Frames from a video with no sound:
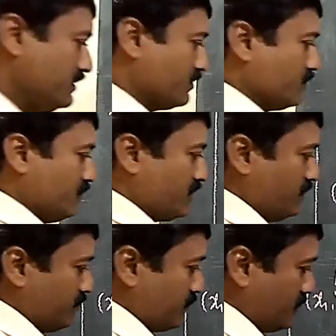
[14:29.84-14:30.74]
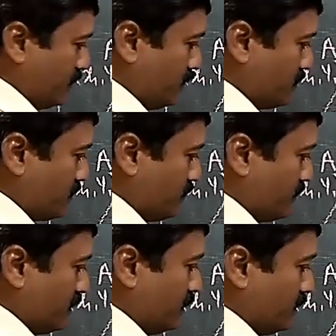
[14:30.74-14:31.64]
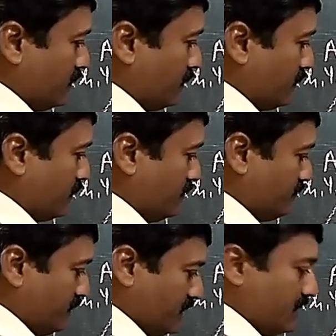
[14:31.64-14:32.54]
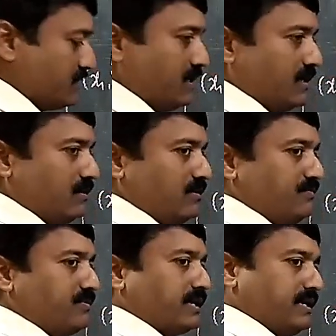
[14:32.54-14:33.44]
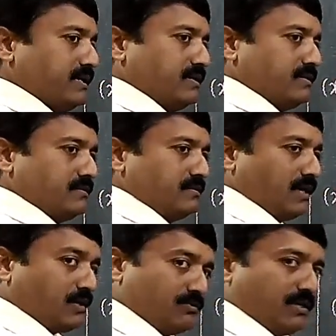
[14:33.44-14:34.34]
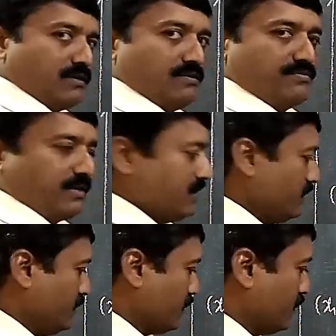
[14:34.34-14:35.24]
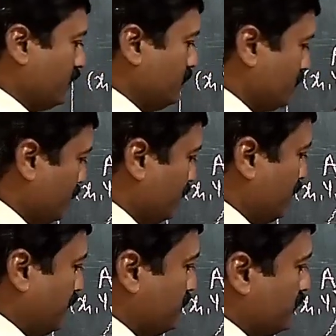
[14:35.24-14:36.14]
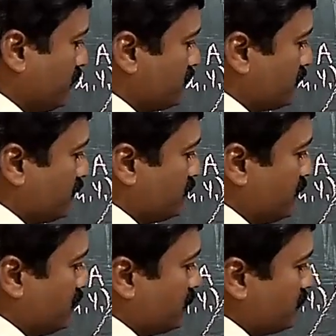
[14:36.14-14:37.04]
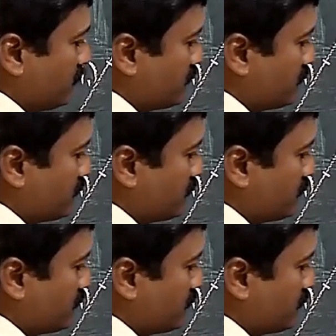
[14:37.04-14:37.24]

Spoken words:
in trigonometry, that is, if theta is the angle of right angle, the acute angle of right angle triangle, then tan theta is nothing but